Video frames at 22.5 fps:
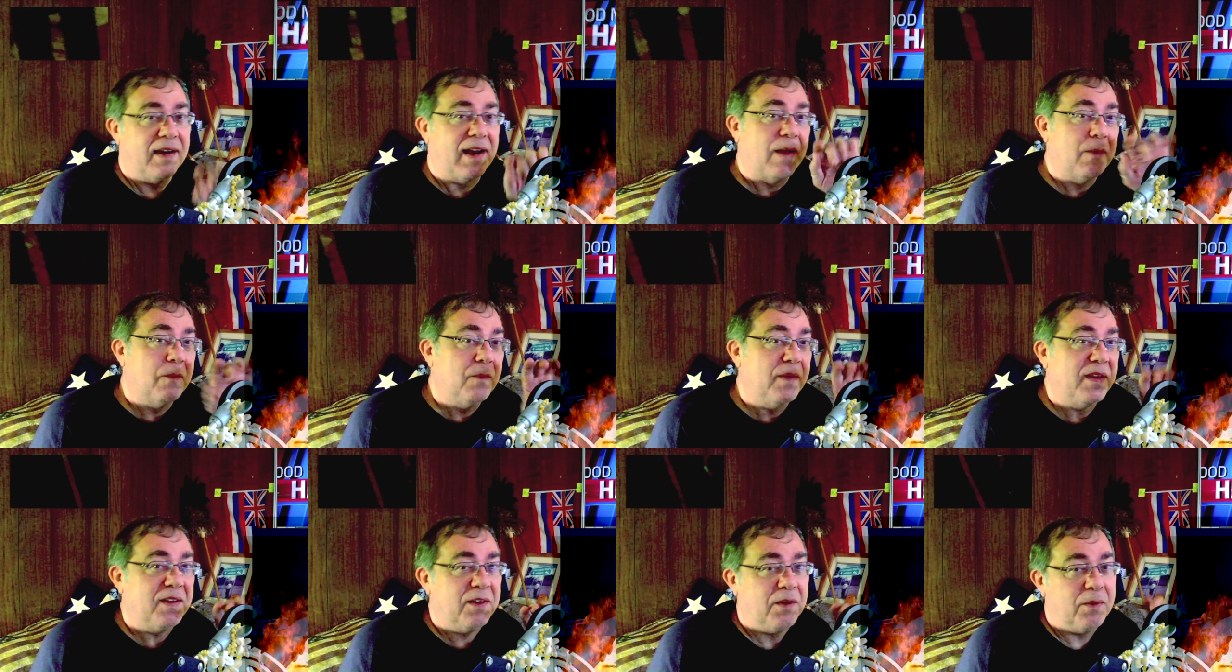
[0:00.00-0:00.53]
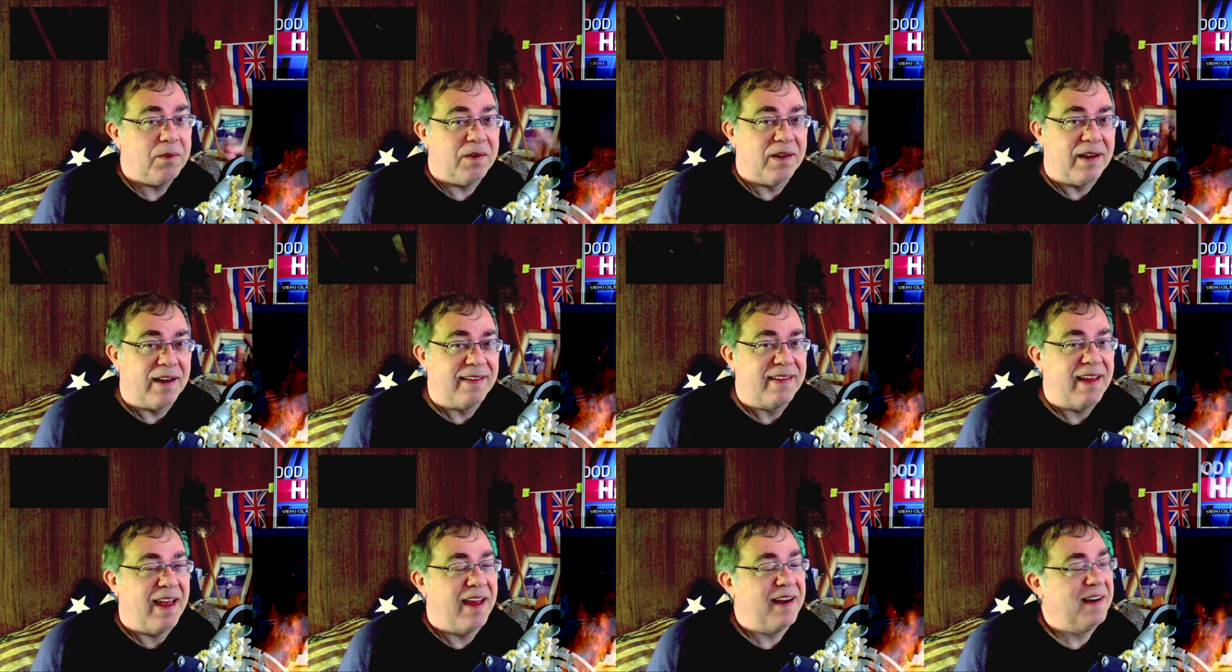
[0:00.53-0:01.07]
and can outwit you and
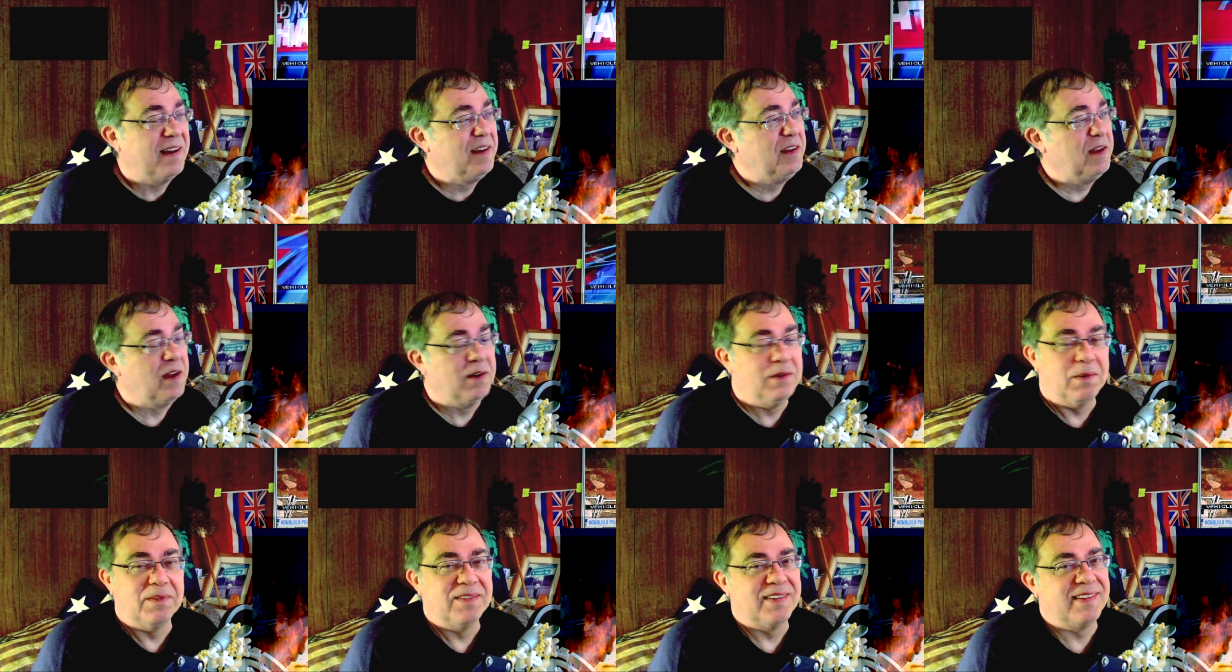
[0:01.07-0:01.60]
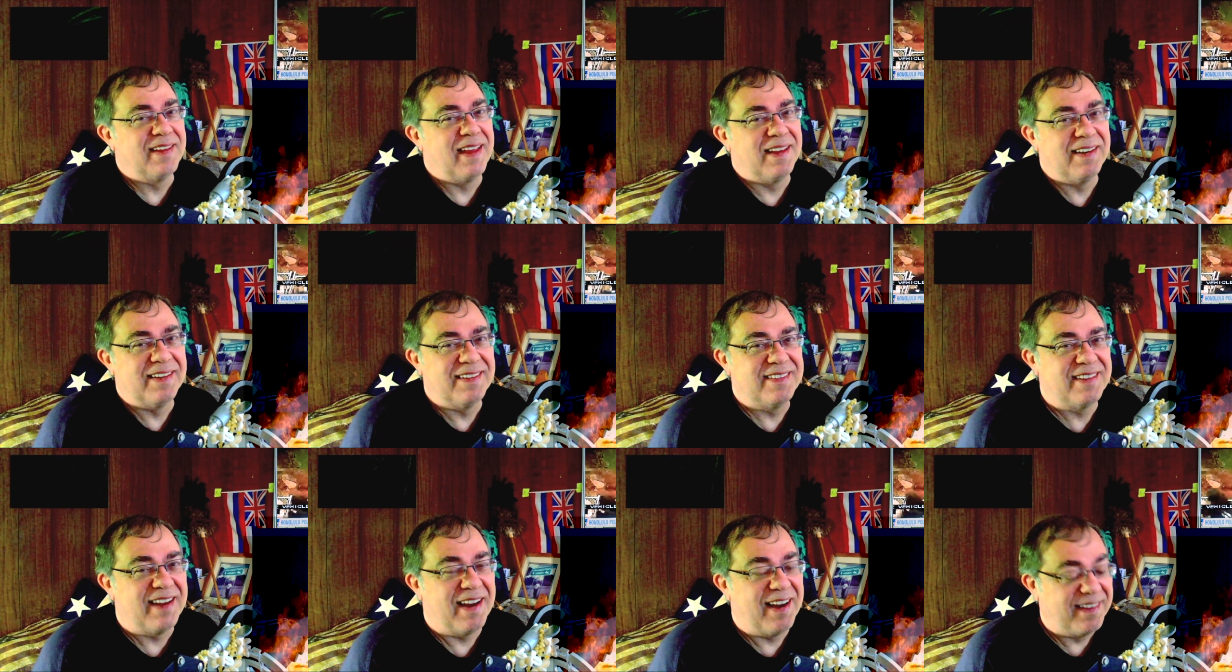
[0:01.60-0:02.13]
like that, you don't
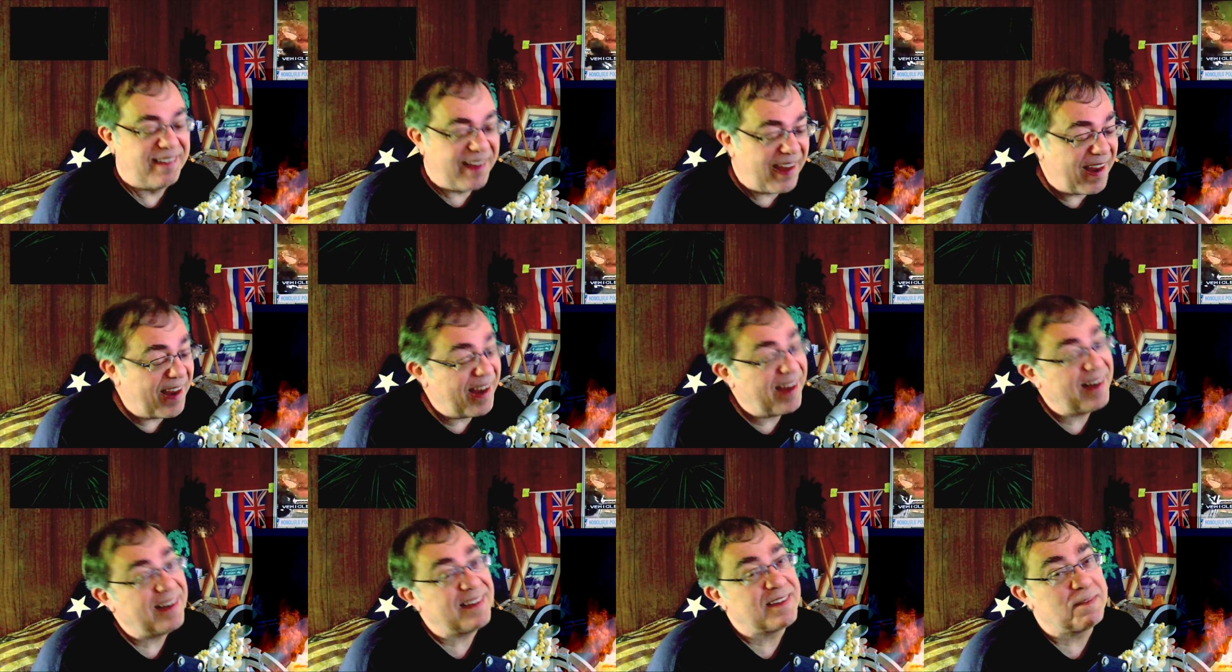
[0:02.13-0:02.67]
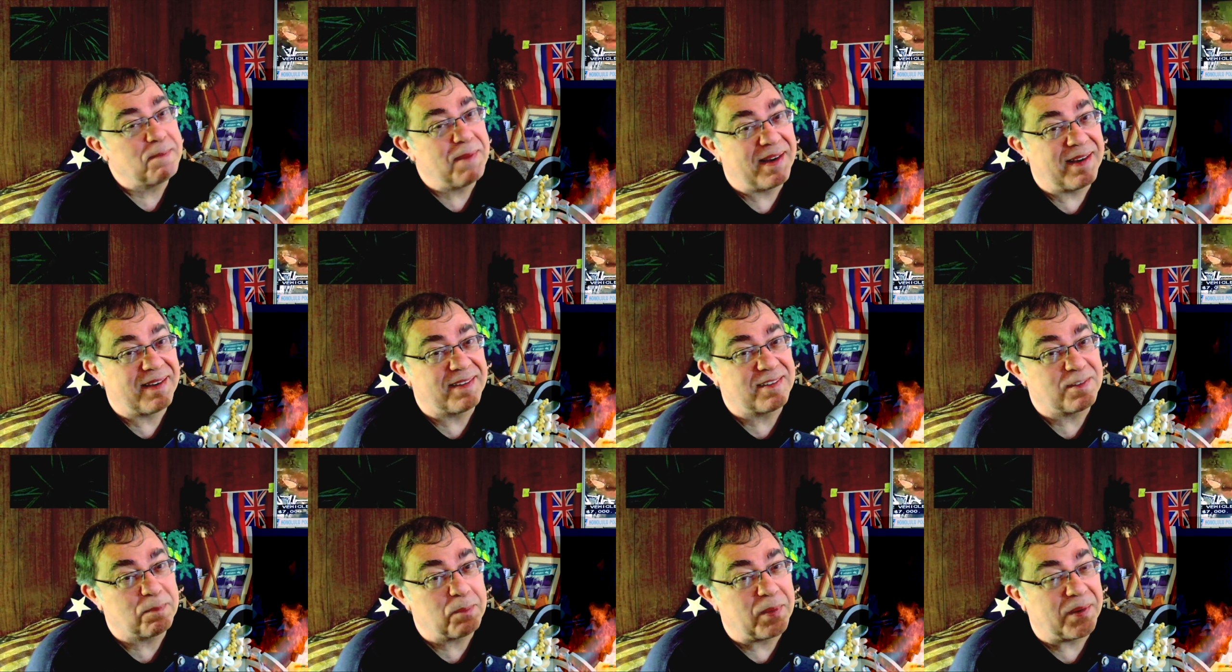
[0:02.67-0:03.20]
stand a chance, and it's
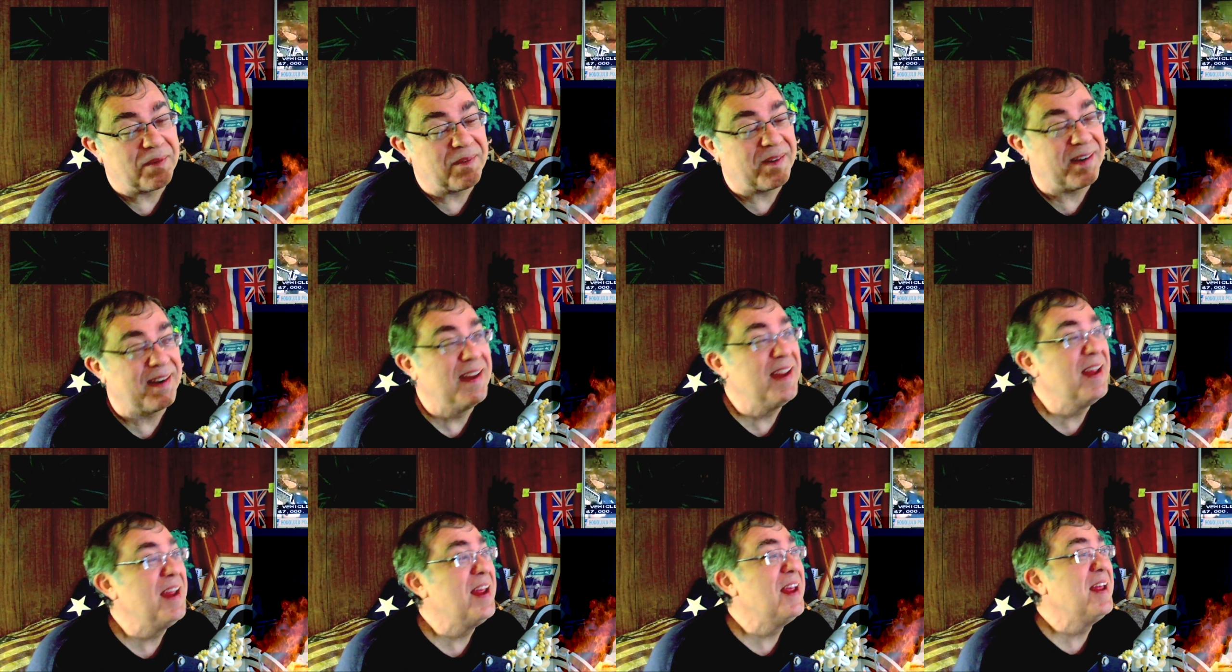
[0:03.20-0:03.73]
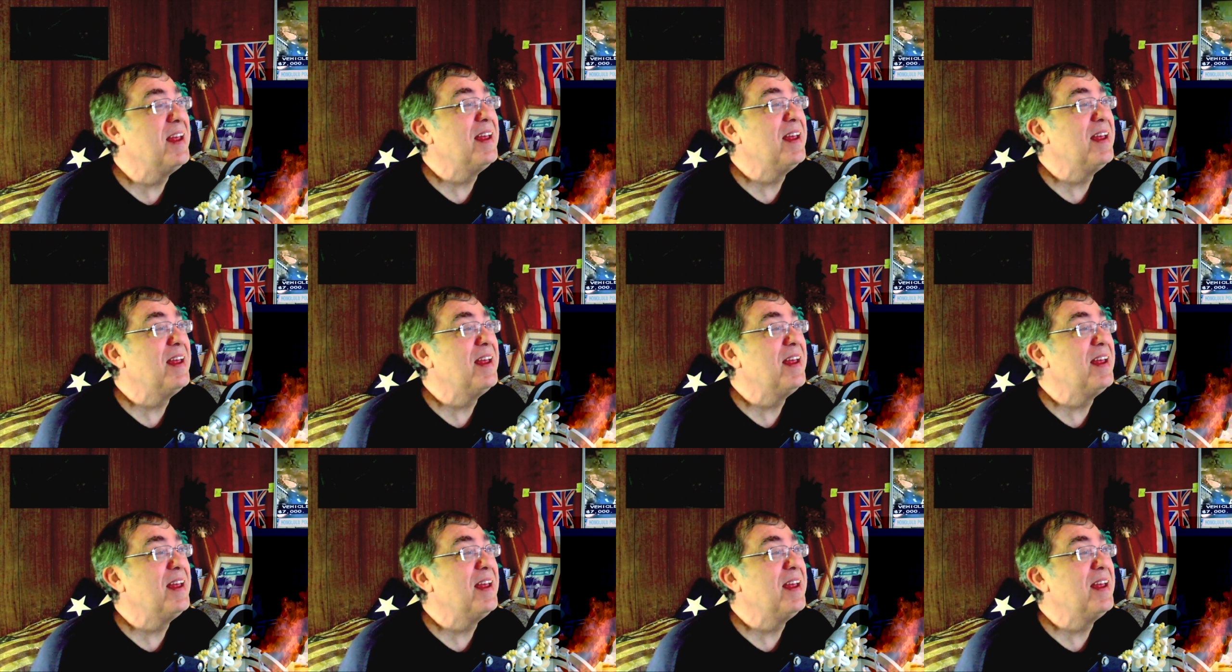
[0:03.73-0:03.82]
made out of spirit.